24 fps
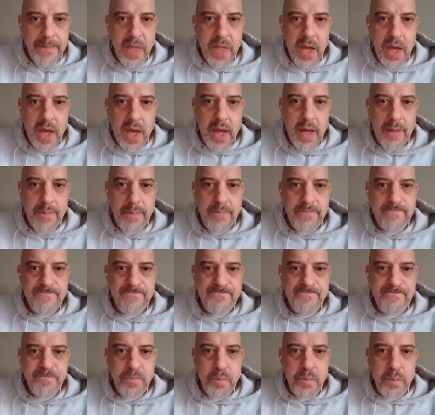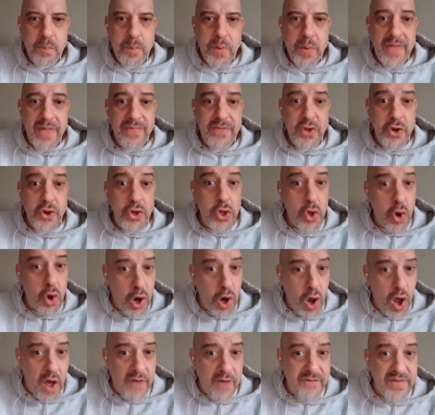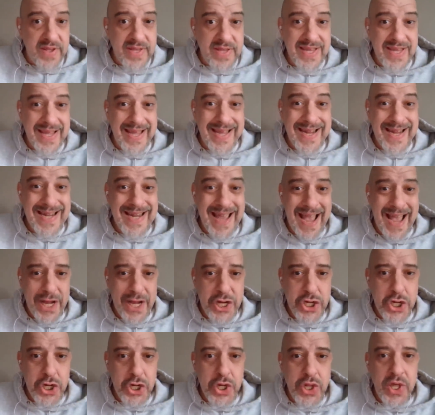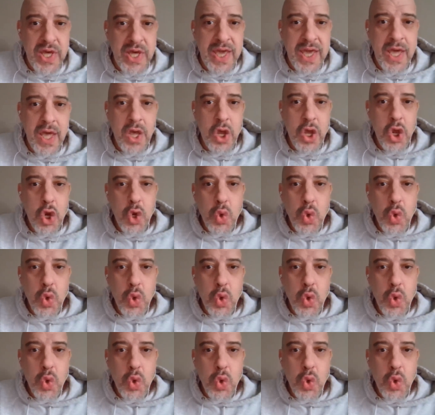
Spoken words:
But the New York office intentionally